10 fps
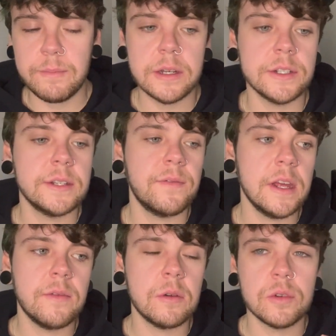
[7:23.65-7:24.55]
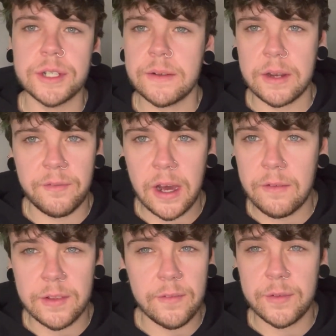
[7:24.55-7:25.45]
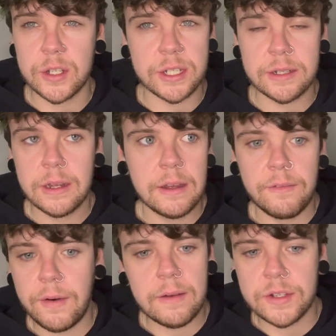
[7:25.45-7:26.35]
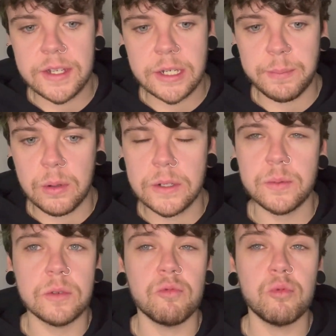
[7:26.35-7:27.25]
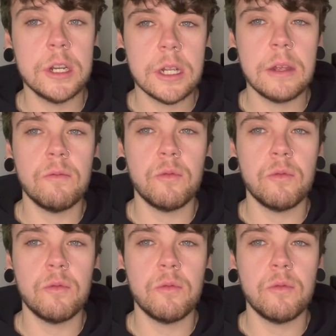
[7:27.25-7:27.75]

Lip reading: because the flavour at 175 for the first 5 or 6 pulls was really